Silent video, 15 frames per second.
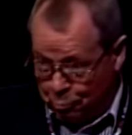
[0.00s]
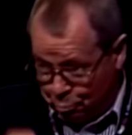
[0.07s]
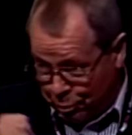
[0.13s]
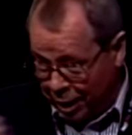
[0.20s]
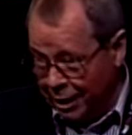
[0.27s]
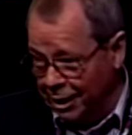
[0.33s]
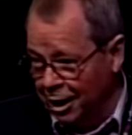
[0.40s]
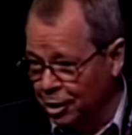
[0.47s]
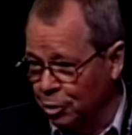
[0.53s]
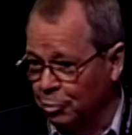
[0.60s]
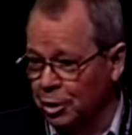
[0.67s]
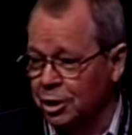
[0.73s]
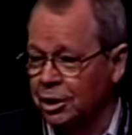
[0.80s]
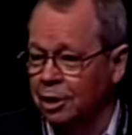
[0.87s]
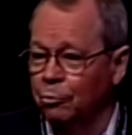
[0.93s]
biting
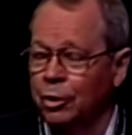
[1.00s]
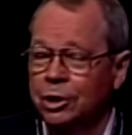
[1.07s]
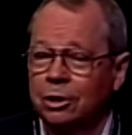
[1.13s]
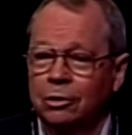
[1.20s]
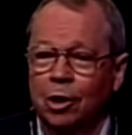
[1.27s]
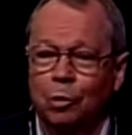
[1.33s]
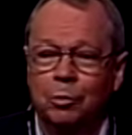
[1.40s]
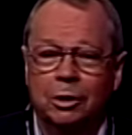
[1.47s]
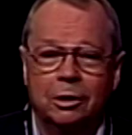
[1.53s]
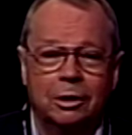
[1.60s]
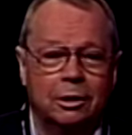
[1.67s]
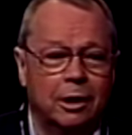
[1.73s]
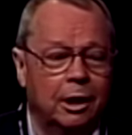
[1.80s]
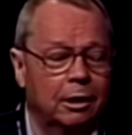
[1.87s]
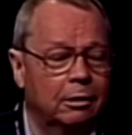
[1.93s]
interest in regional government in,
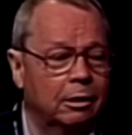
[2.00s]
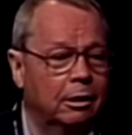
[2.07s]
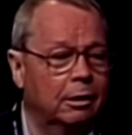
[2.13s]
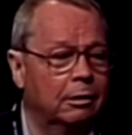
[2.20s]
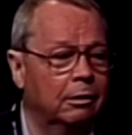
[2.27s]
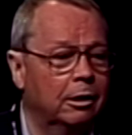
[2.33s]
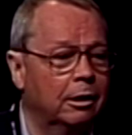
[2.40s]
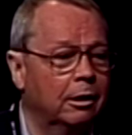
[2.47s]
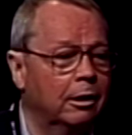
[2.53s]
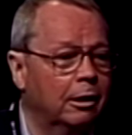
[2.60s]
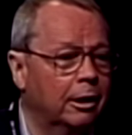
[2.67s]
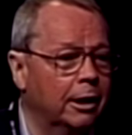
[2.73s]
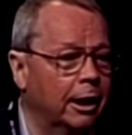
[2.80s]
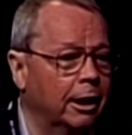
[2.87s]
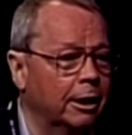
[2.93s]
in, in,
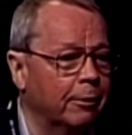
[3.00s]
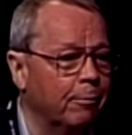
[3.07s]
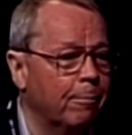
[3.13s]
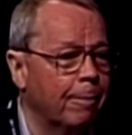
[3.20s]
in Italy.